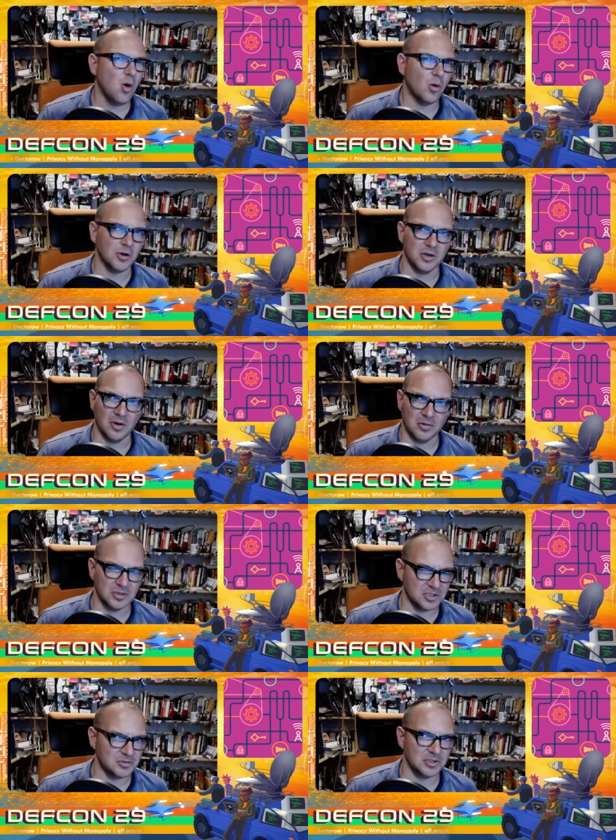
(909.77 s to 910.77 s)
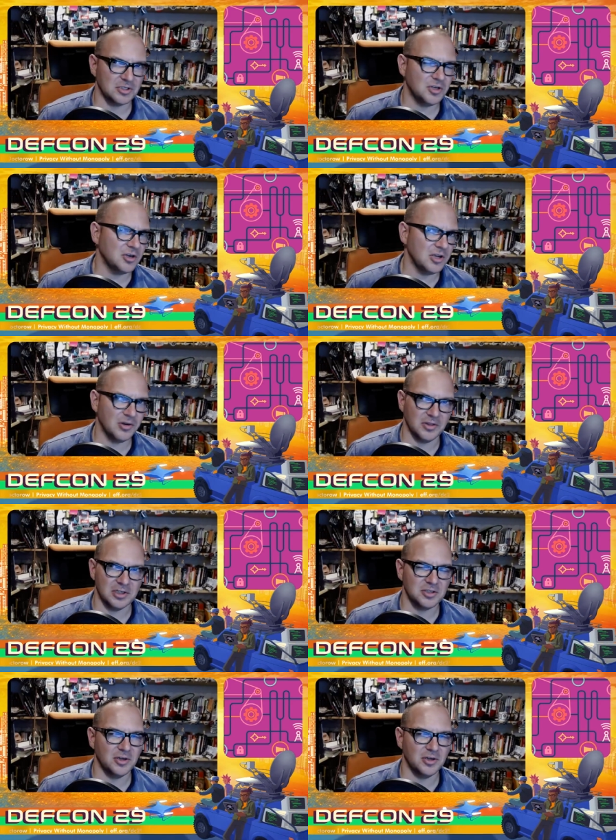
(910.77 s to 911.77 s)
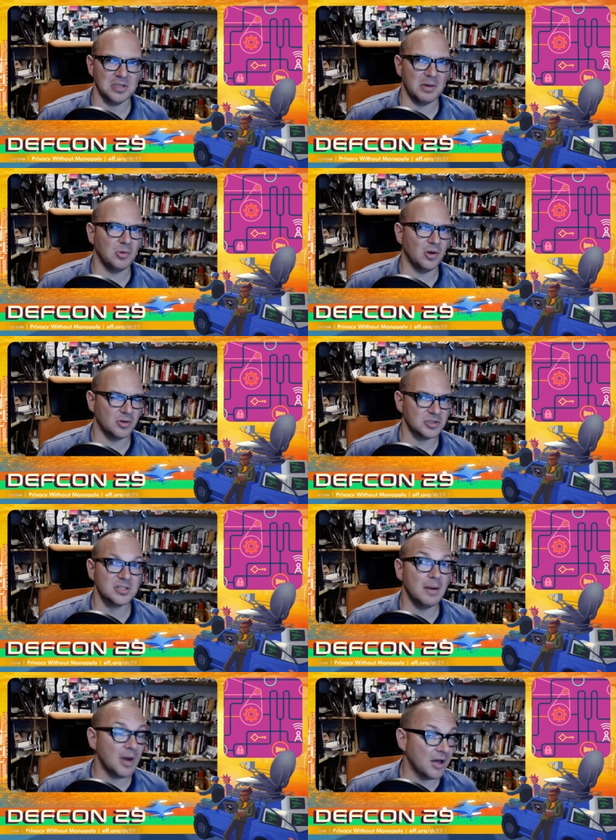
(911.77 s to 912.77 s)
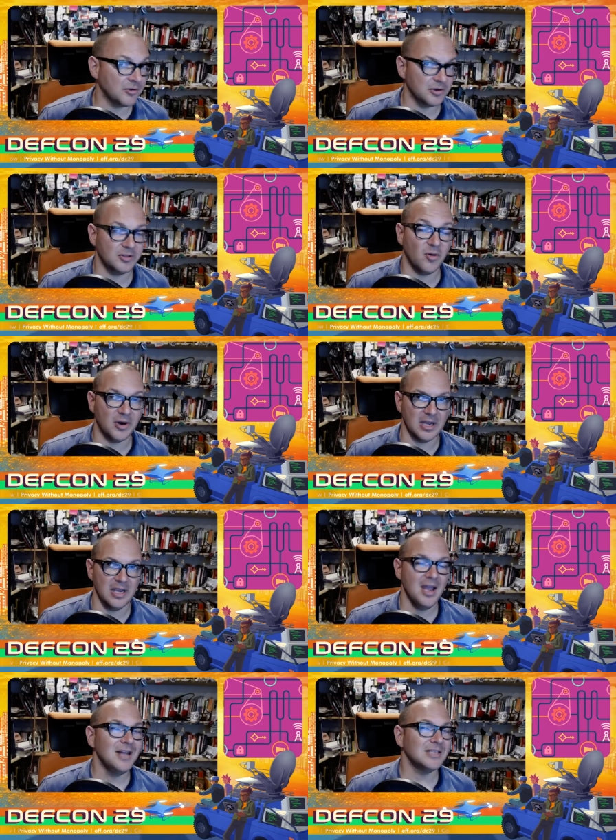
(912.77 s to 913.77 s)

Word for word: or your local district attorney or the attorney general or some other authority